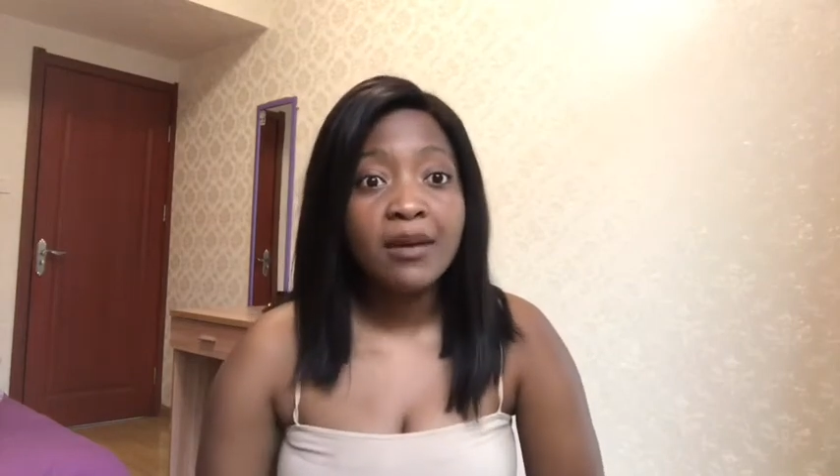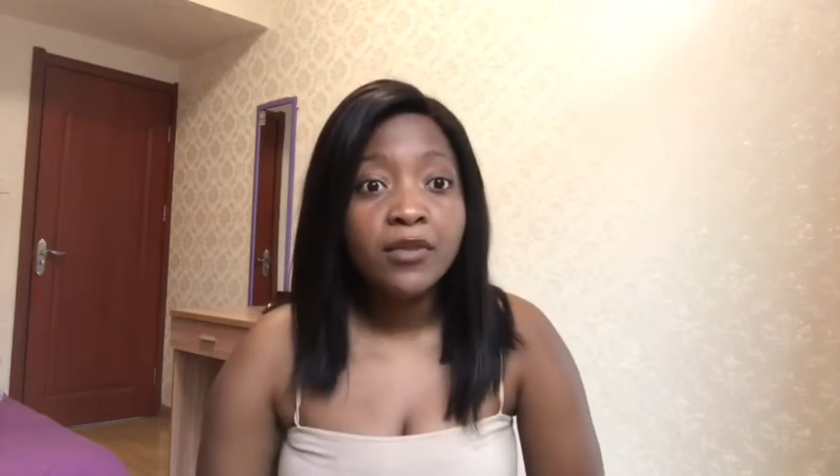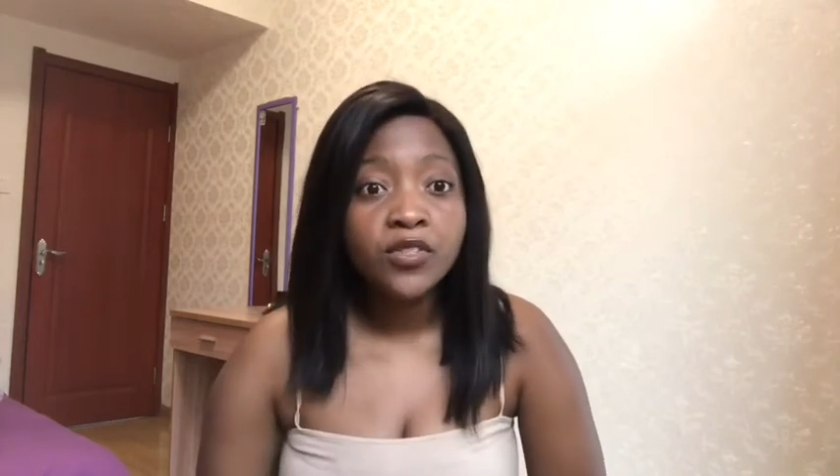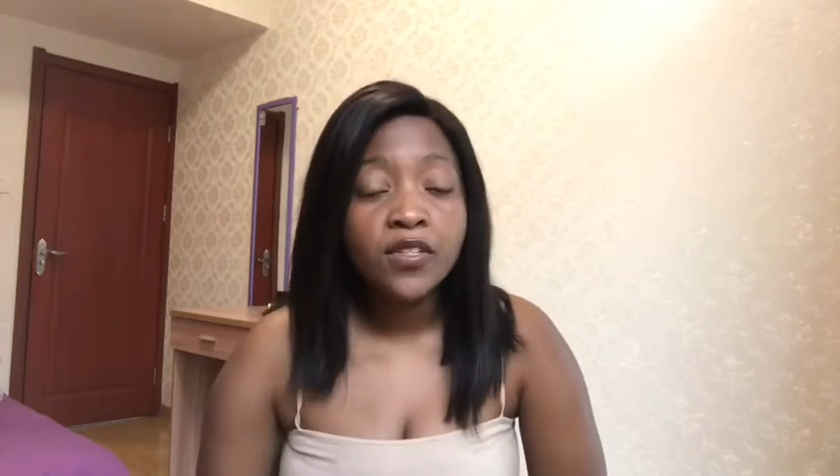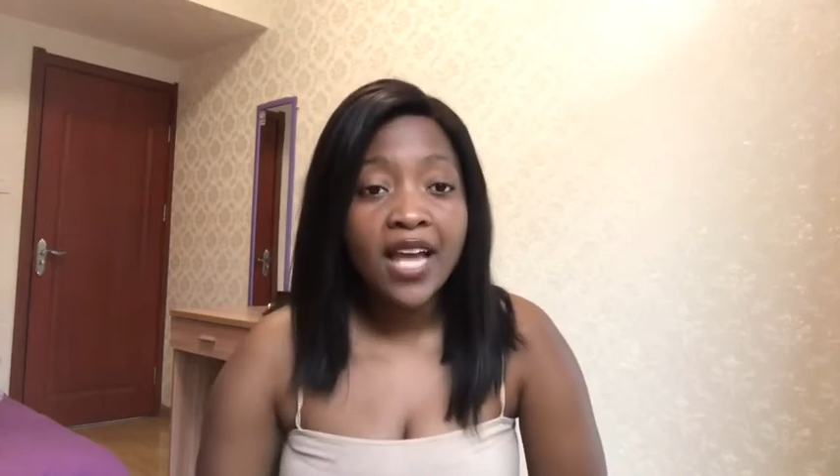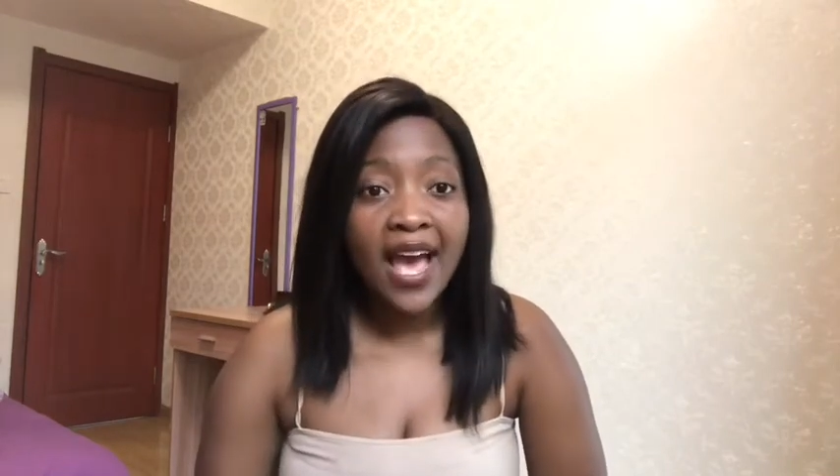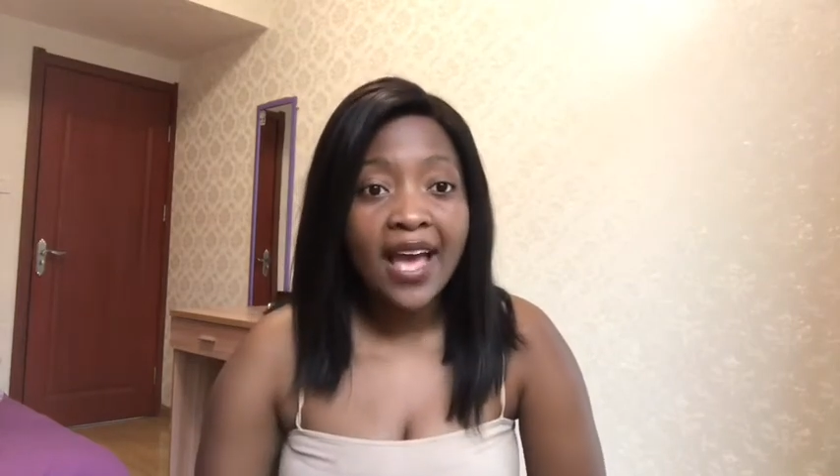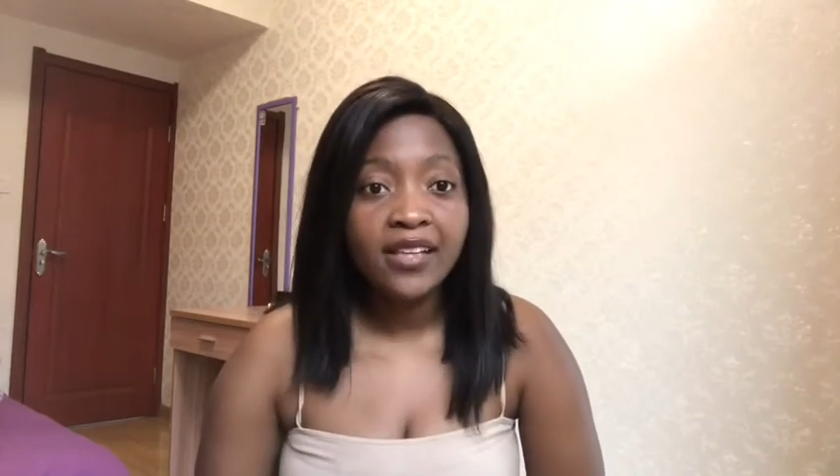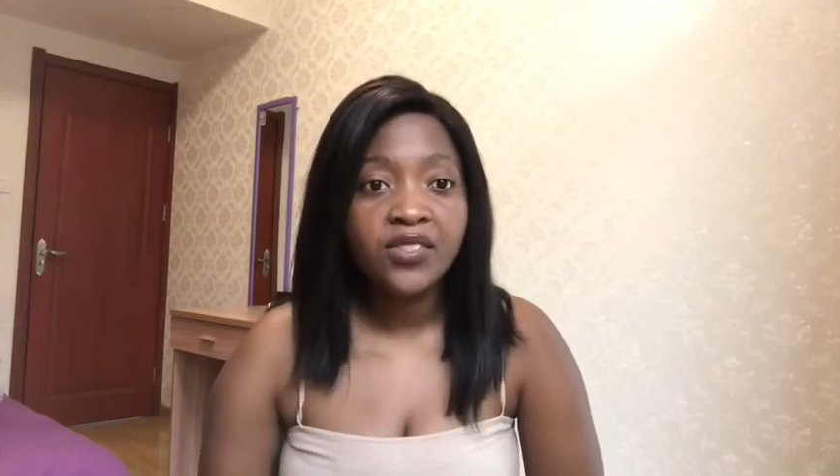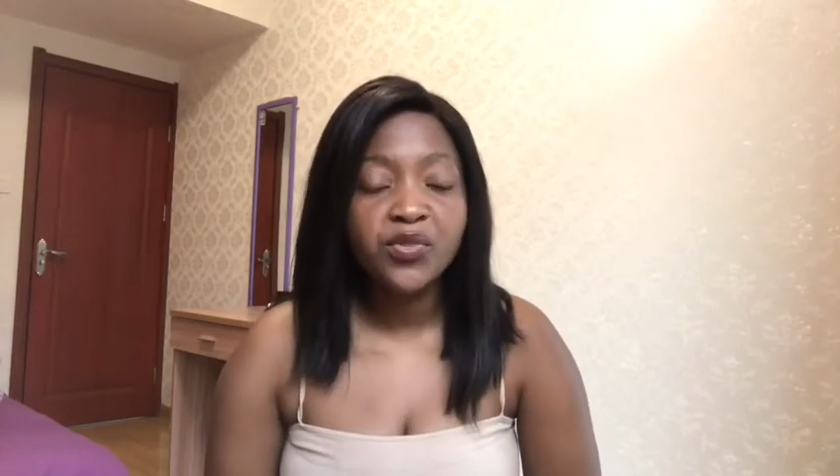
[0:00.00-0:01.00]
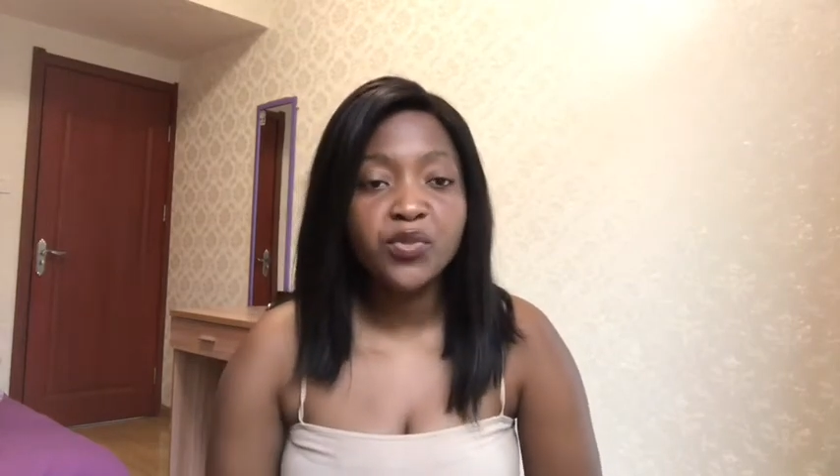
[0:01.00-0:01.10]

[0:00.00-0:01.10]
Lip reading: Amazon has,